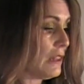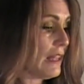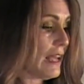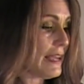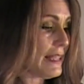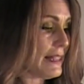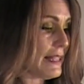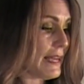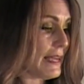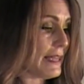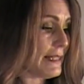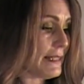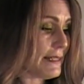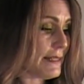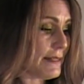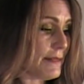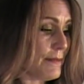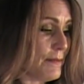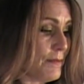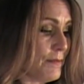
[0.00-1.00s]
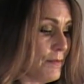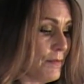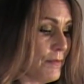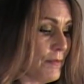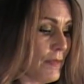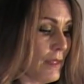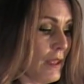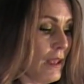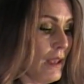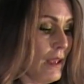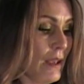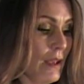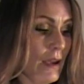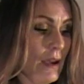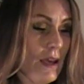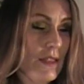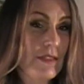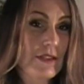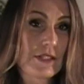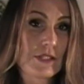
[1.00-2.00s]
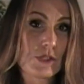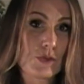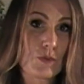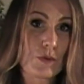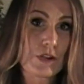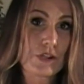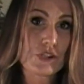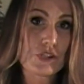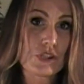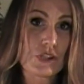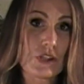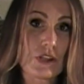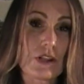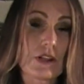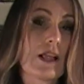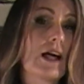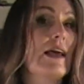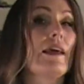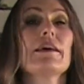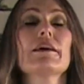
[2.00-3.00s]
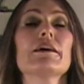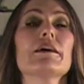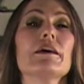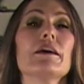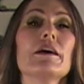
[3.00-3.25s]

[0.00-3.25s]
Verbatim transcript: like this. And this is what it should look like.